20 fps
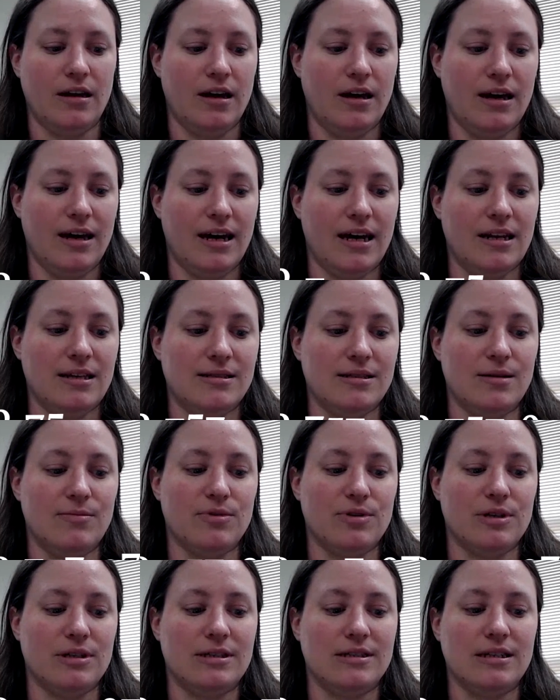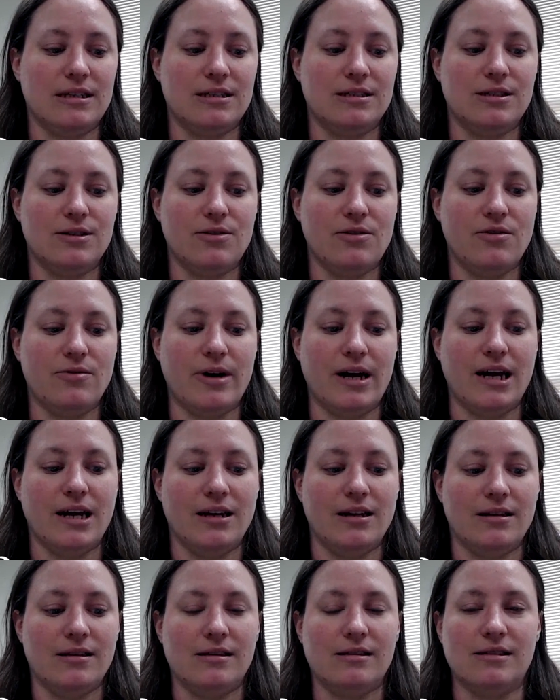and his number is
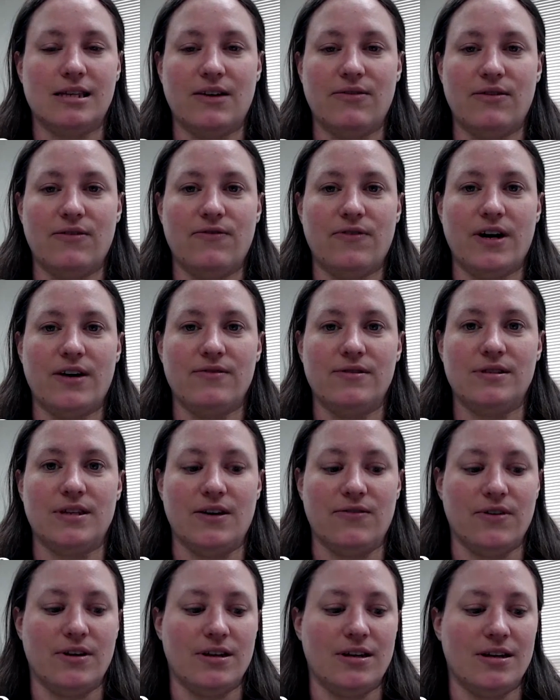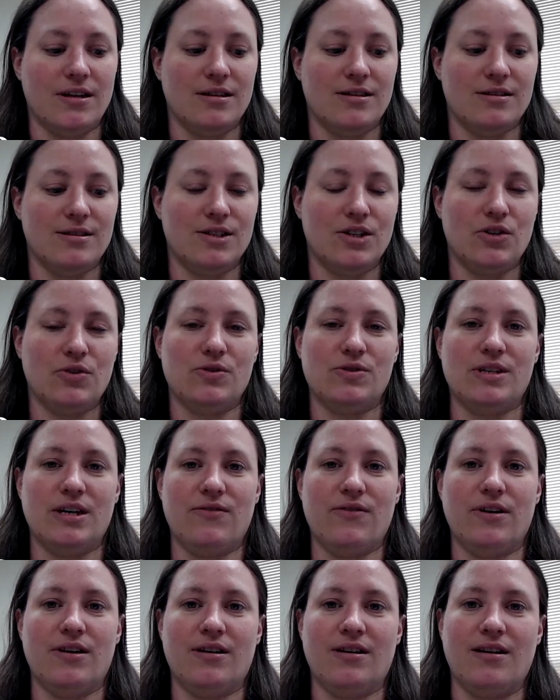
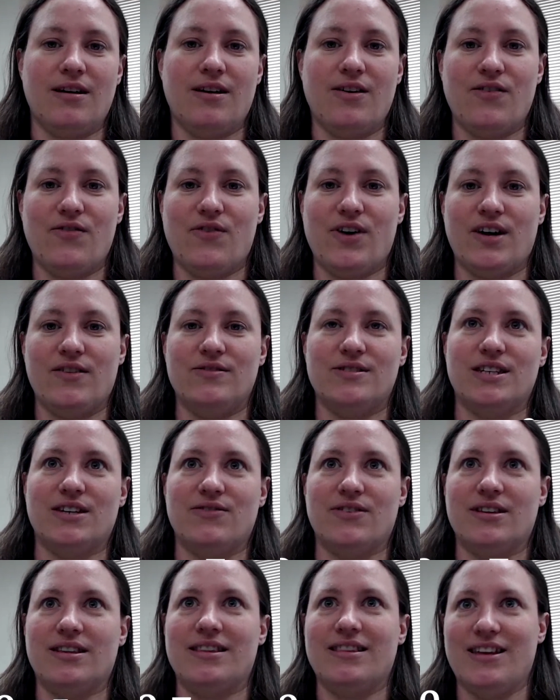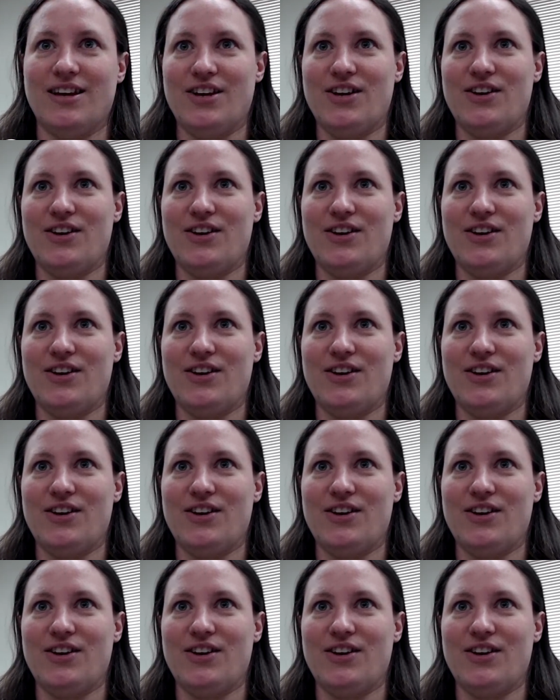608-757-0757. Thank you